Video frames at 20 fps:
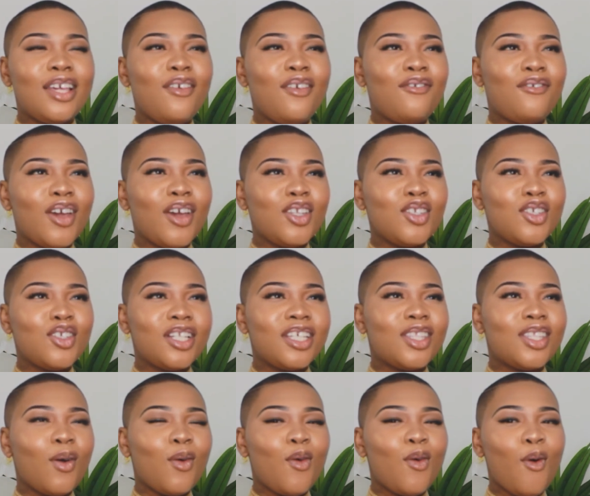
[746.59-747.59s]
Eventually,
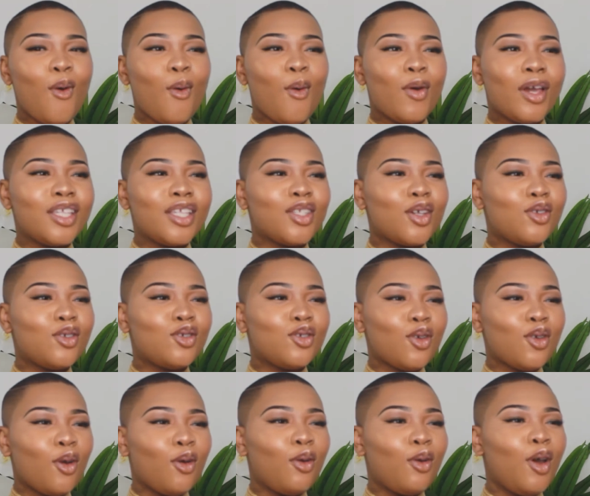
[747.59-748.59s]
they will always
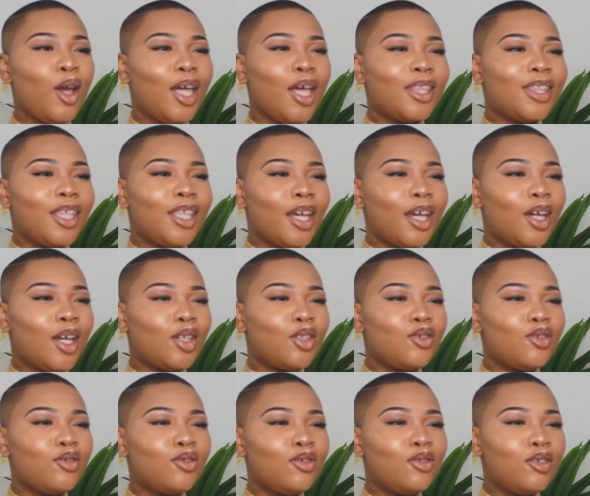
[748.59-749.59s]
show their
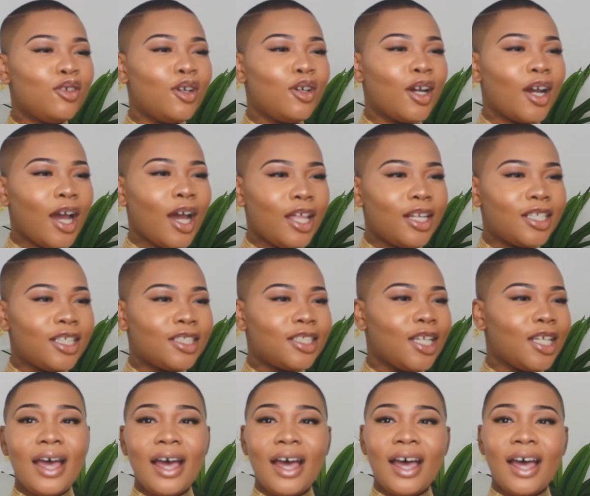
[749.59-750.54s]
true colors.